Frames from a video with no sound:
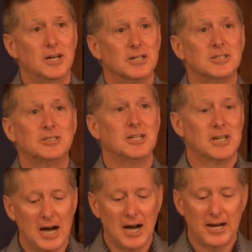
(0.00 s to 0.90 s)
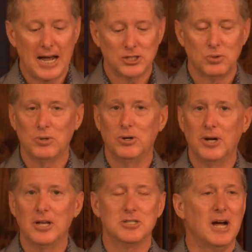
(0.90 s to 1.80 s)
to see God as he
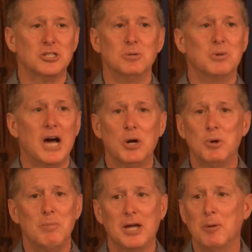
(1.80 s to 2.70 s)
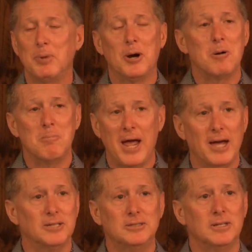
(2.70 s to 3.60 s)
really is, not some God we make up in our
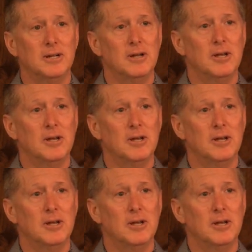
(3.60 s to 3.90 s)
heads,